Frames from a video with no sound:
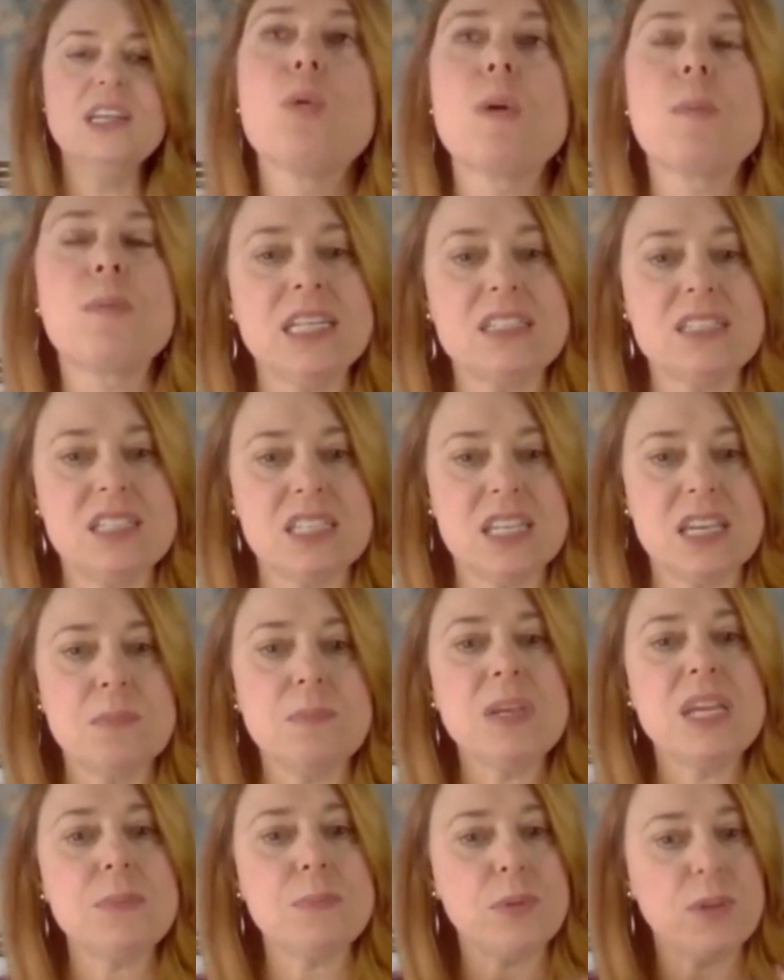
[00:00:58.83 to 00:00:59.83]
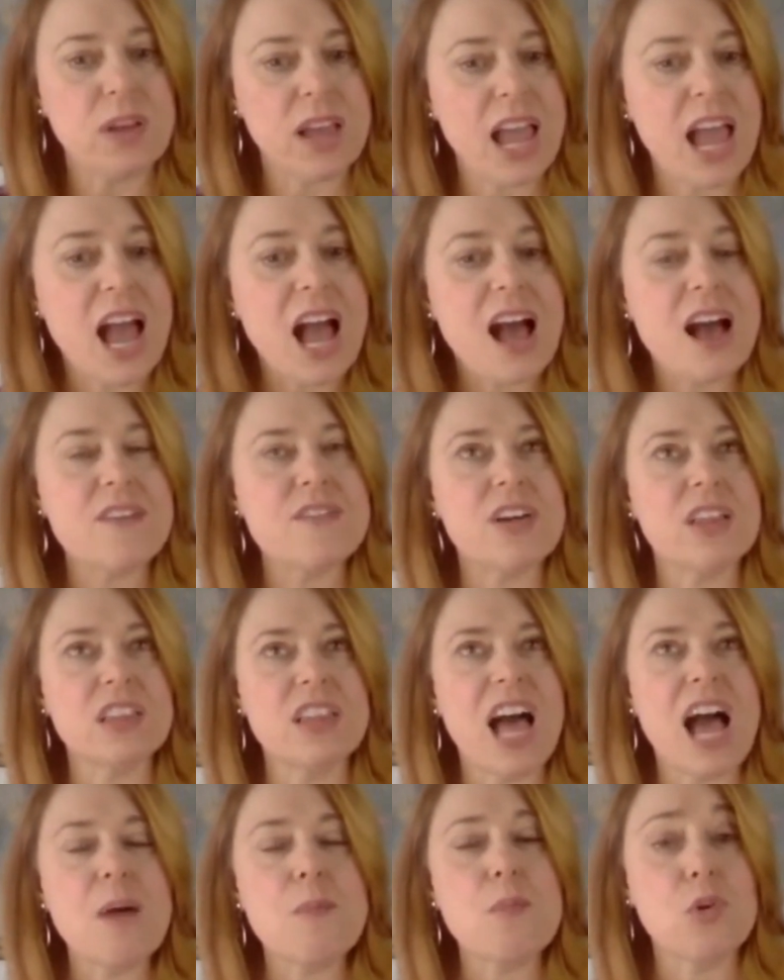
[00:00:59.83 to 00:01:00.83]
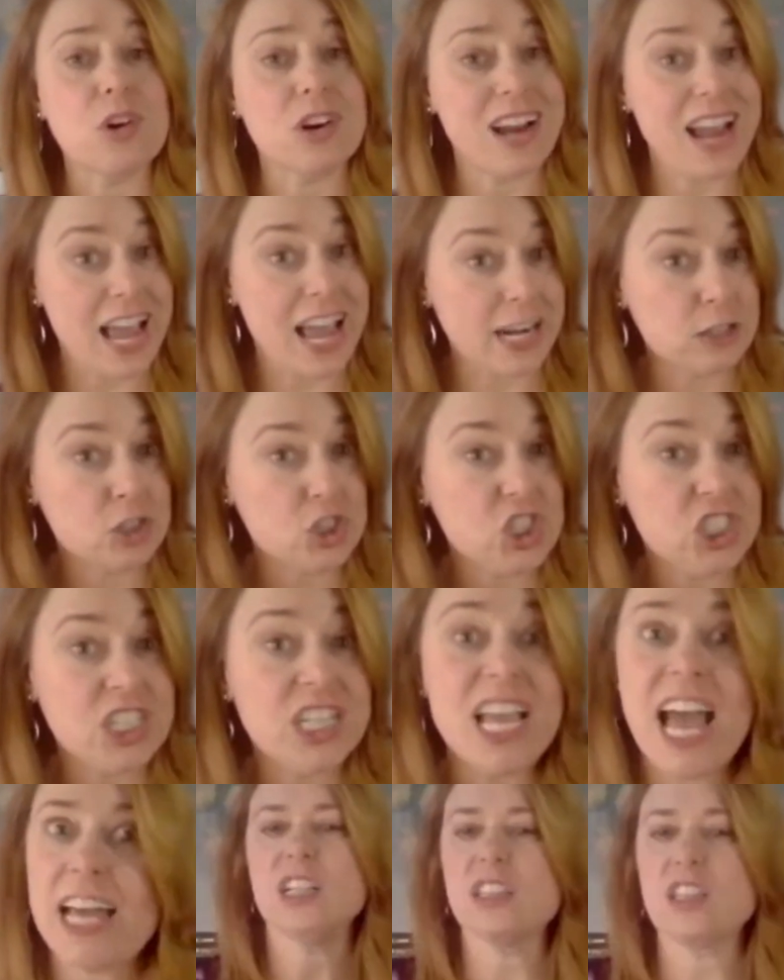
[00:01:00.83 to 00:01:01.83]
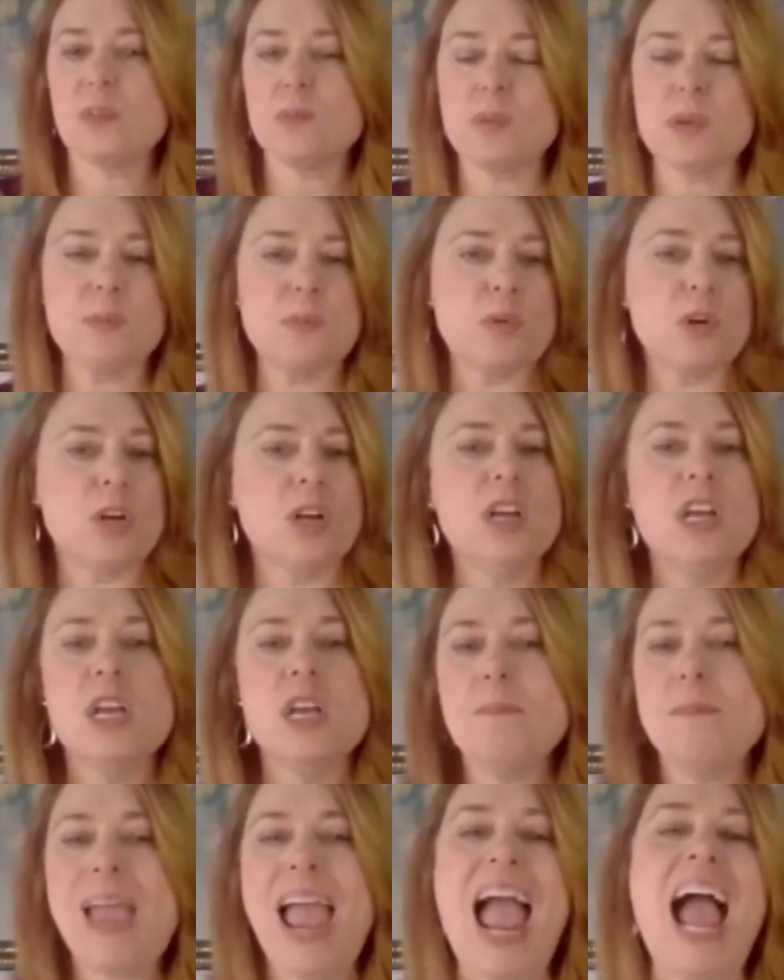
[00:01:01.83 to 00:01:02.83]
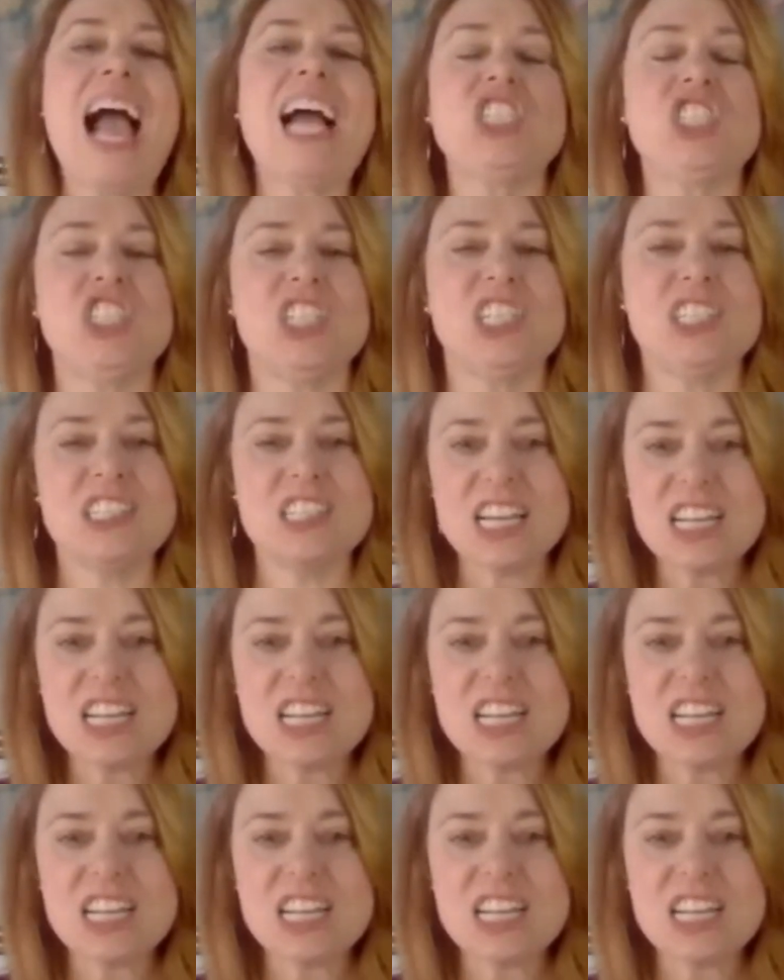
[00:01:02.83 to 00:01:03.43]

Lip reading: We're going to see people have a lot more energy, a little bit more passion,